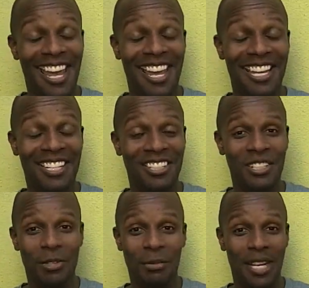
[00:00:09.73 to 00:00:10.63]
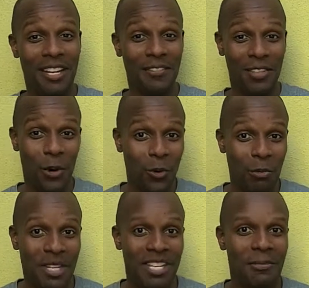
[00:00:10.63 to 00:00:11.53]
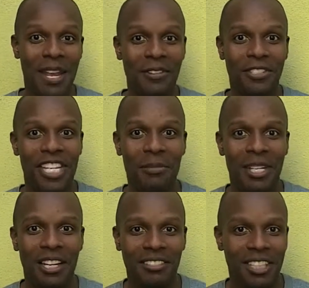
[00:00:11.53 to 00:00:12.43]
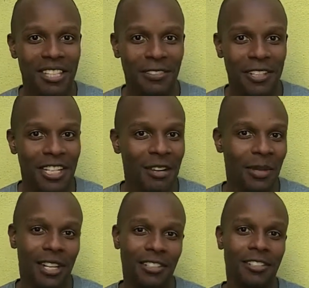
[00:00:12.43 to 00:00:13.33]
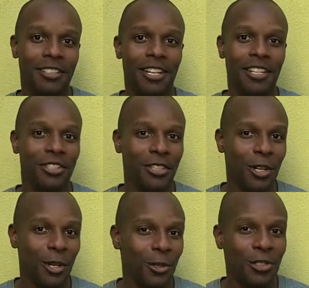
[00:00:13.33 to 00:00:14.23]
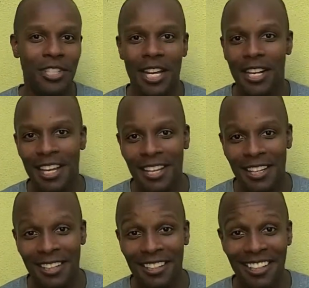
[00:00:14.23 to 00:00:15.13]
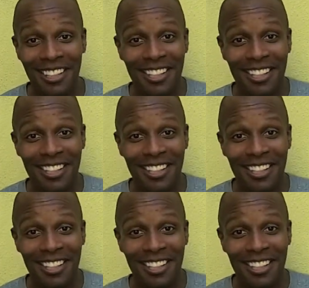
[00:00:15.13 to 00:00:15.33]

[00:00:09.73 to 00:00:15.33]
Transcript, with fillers: and you may have known me, you may have seen me on TV. I've been on the Today Show, CNN.